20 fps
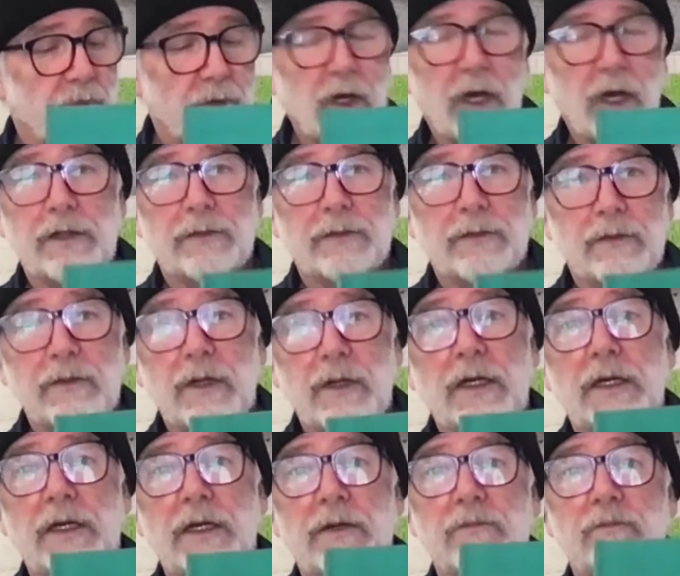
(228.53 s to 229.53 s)
got
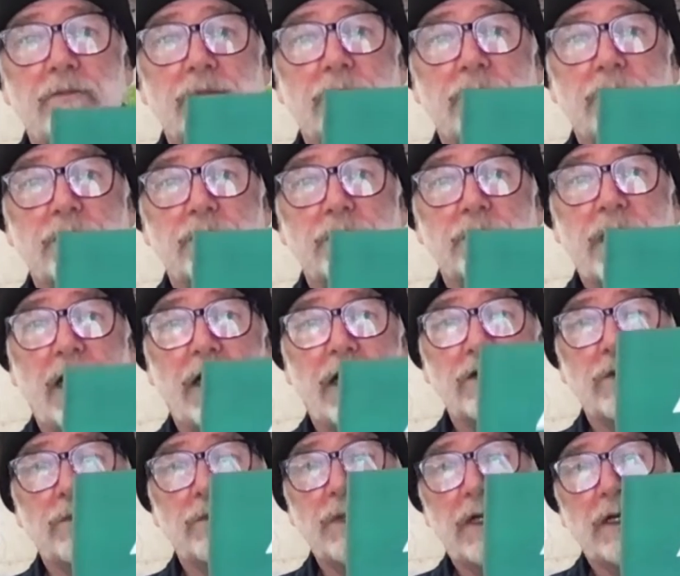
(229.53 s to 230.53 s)

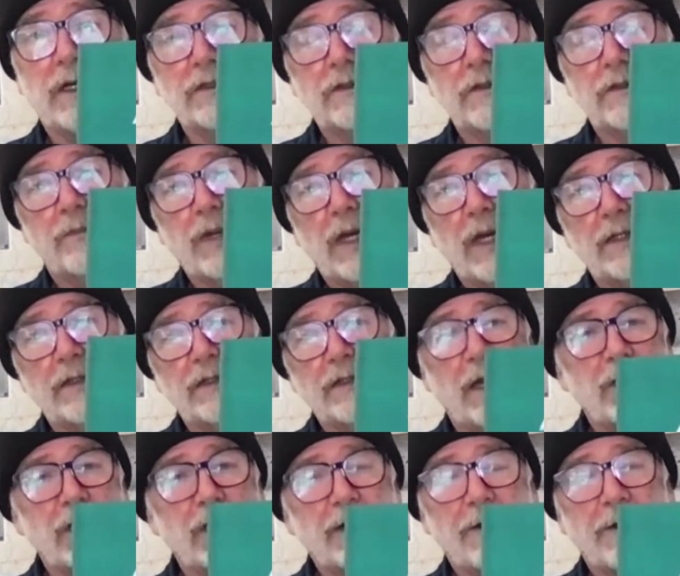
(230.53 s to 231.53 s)
canceled because of the
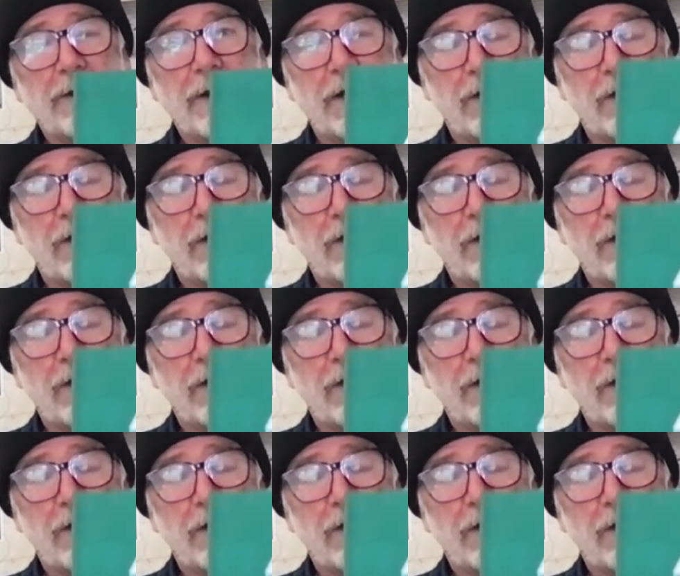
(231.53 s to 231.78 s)
pandemic.